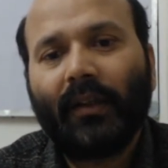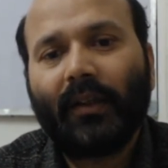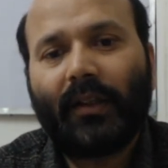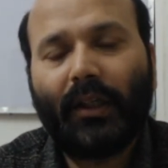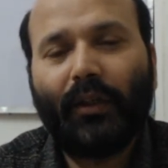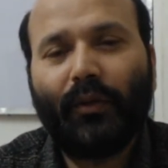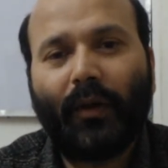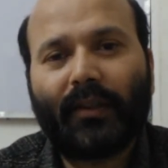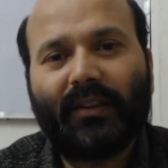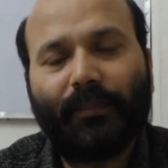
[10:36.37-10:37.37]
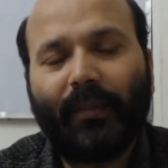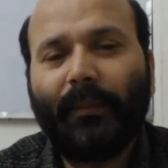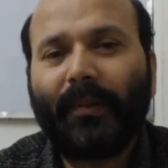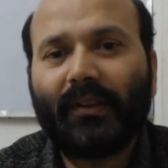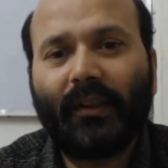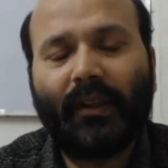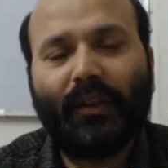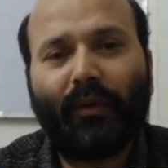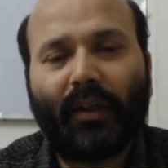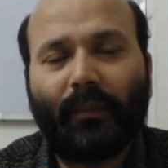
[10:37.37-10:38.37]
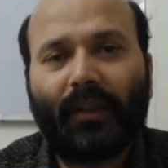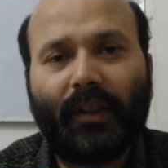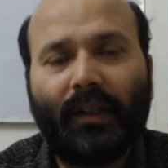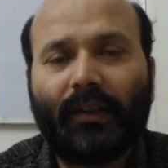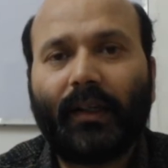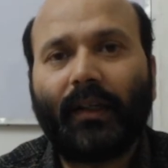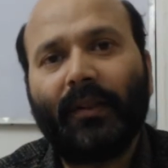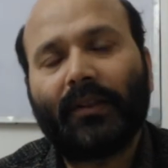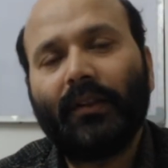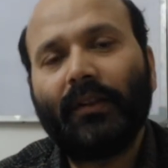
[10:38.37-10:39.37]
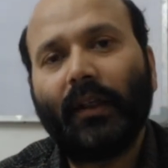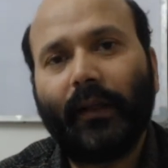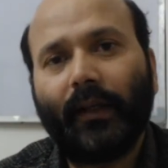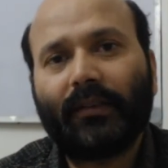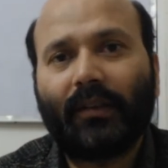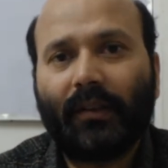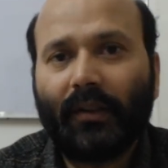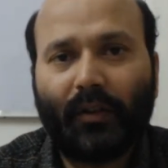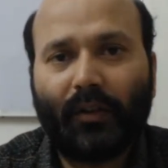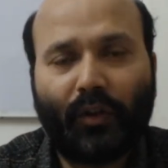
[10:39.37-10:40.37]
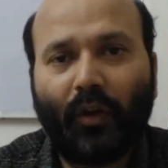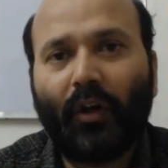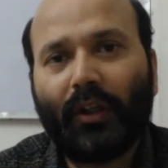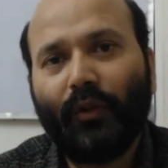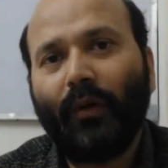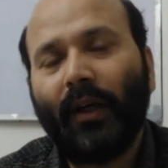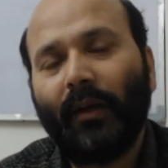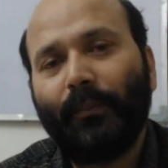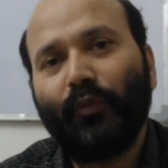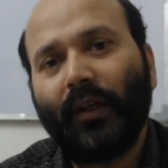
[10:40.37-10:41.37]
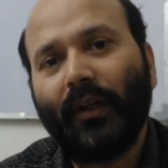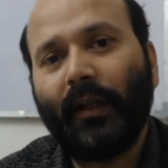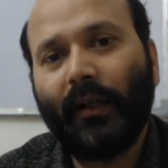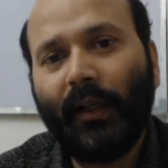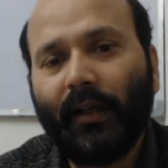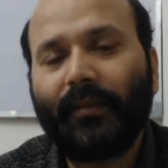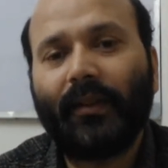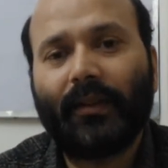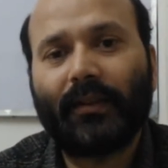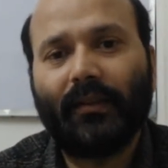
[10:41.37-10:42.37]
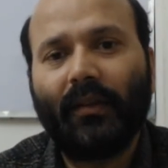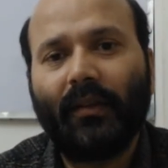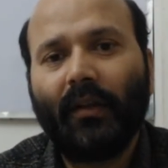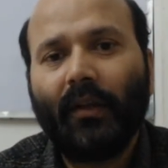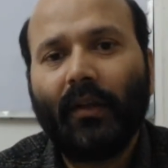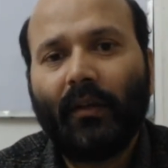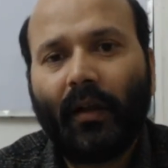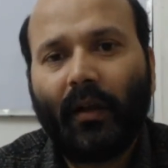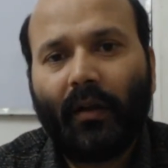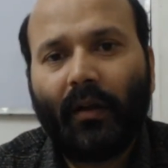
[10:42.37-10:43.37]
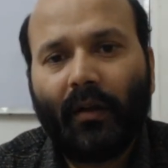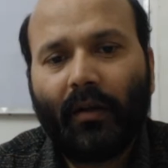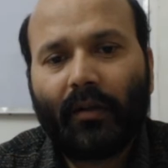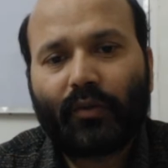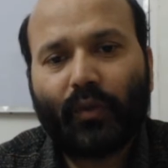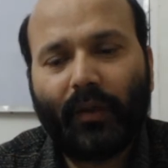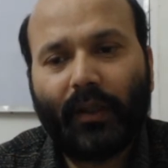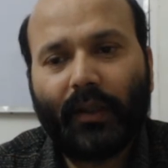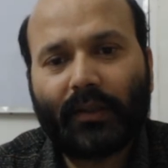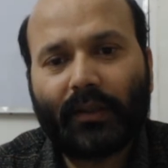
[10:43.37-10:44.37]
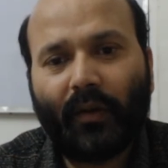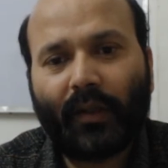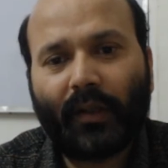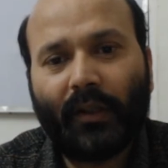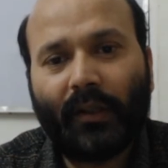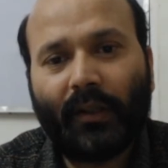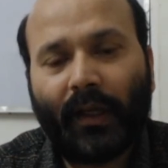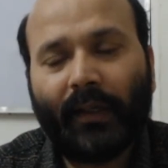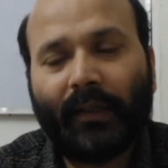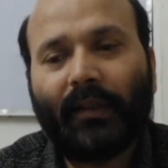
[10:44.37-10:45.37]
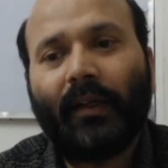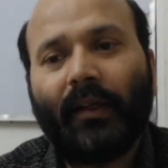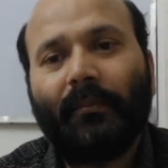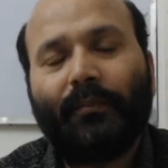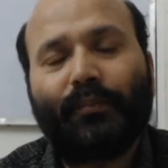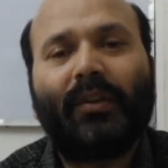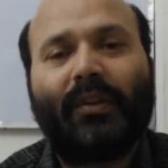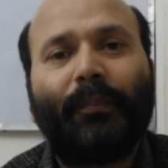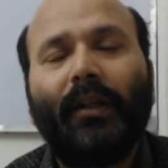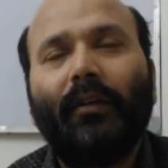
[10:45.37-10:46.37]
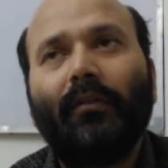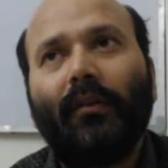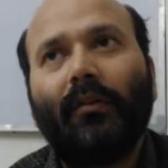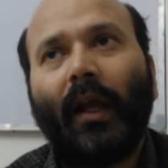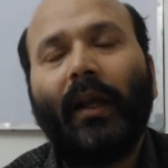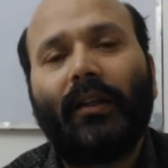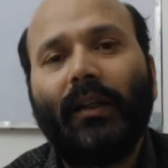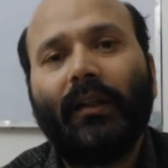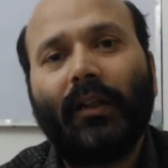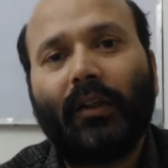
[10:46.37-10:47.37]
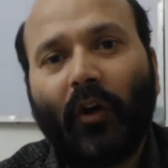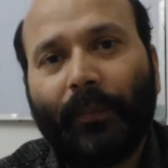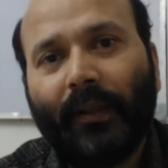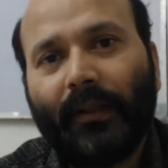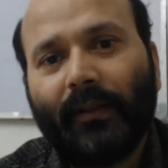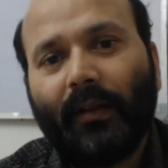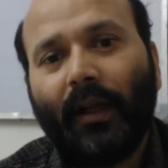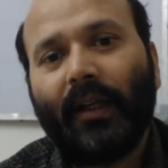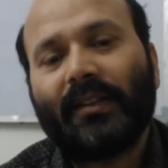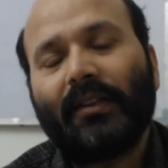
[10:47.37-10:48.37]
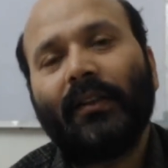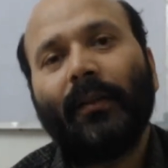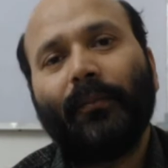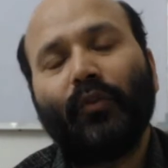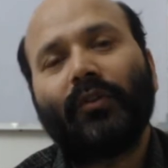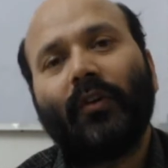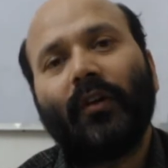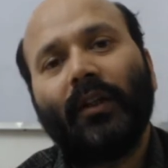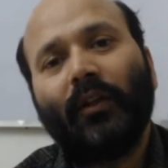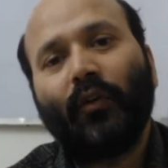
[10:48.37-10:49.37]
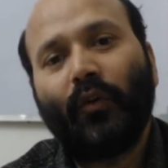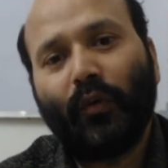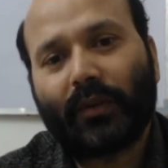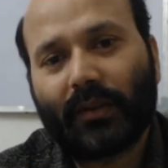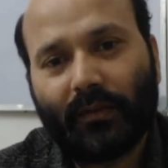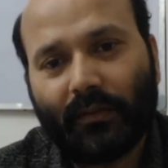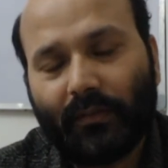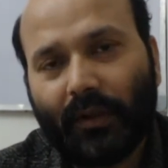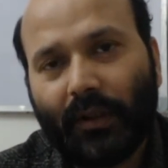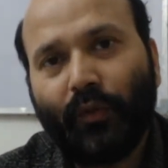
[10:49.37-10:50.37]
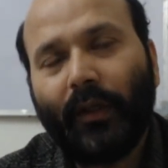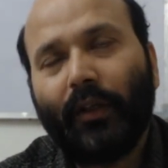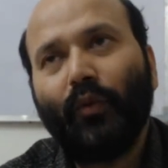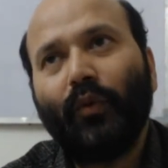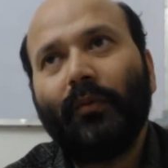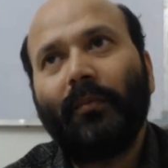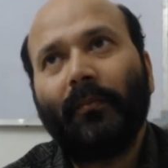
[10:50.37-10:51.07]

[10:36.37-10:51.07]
you are simply presenting whatever things that are mentioned in the text, not you have put any efforts. So it's not like the simply writing the topic as in the books or in the your notes. You need to